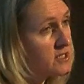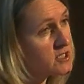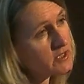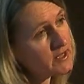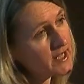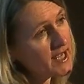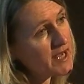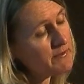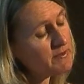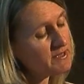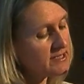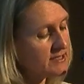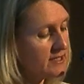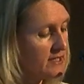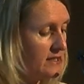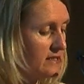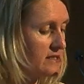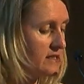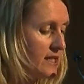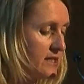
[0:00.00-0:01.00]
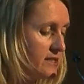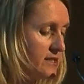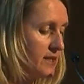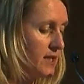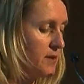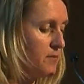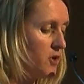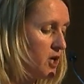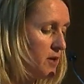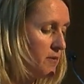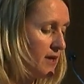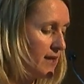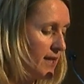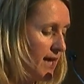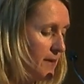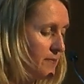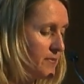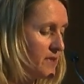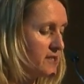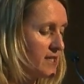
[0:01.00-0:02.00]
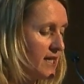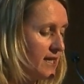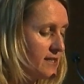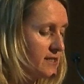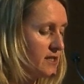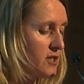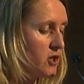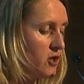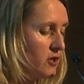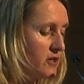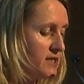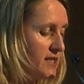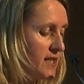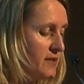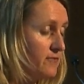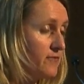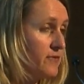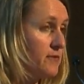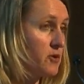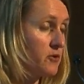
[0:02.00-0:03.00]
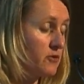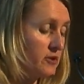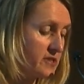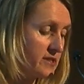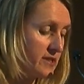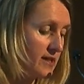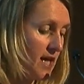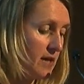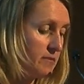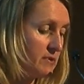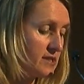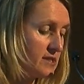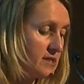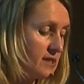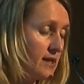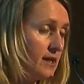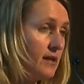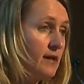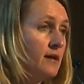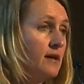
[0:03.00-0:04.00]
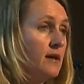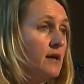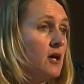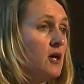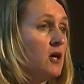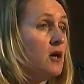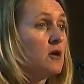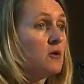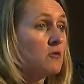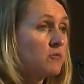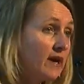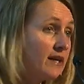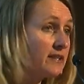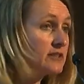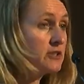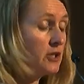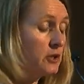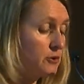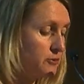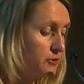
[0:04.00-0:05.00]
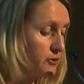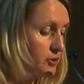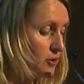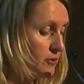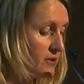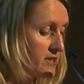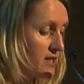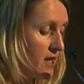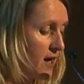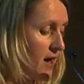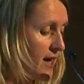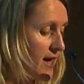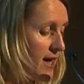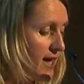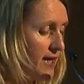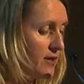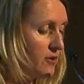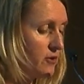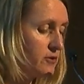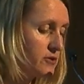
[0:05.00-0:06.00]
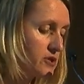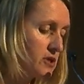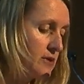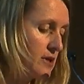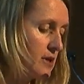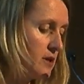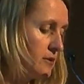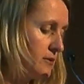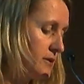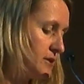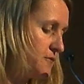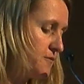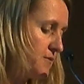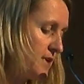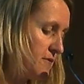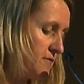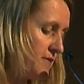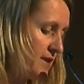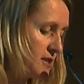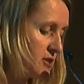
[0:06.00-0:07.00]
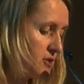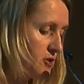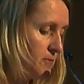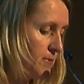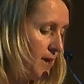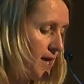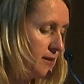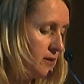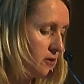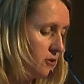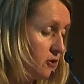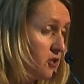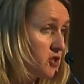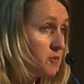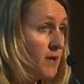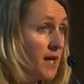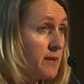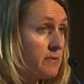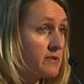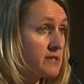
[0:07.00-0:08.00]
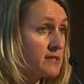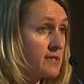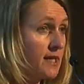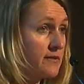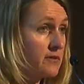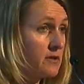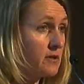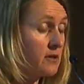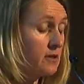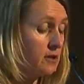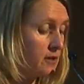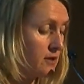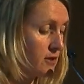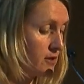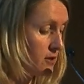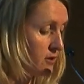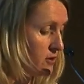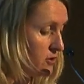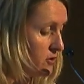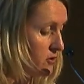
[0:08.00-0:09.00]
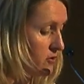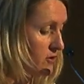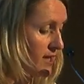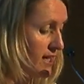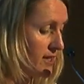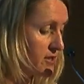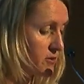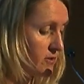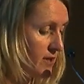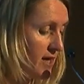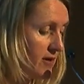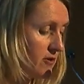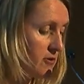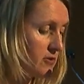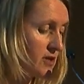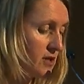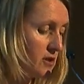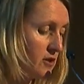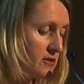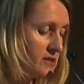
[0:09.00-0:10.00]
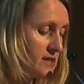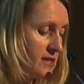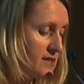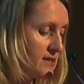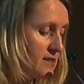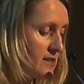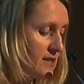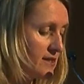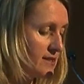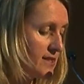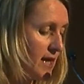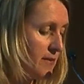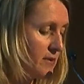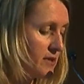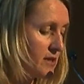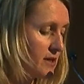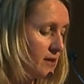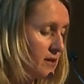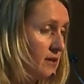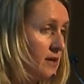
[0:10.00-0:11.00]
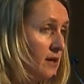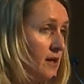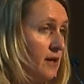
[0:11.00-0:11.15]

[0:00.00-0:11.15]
So the ABC is testing a mobile app that takes in content from across the ABC, ranks local stories higher, and also includes Fairfax newspapers like the Newcastle Herald and Launceston Examiner,